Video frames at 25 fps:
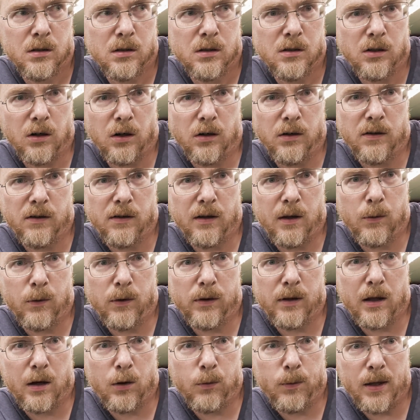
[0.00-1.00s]
it's hard to say
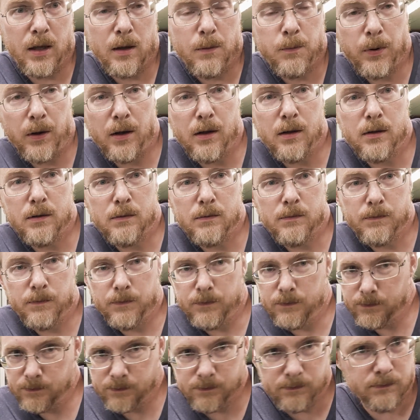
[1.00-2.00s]
what that'll be, but
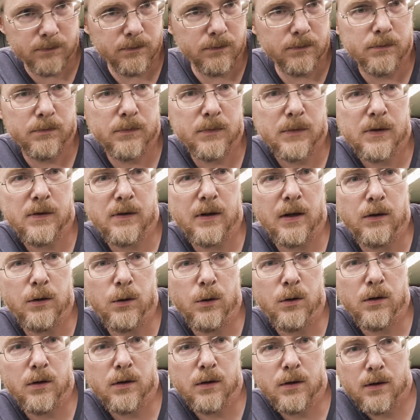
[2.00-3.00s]
stay
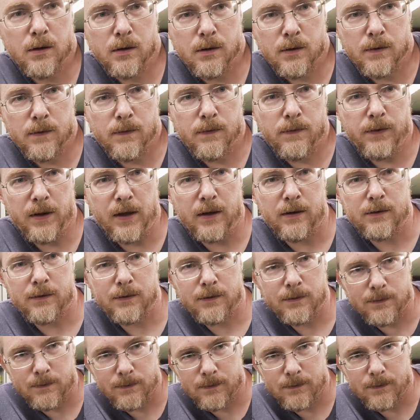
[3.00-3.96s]
tuned. Thanks.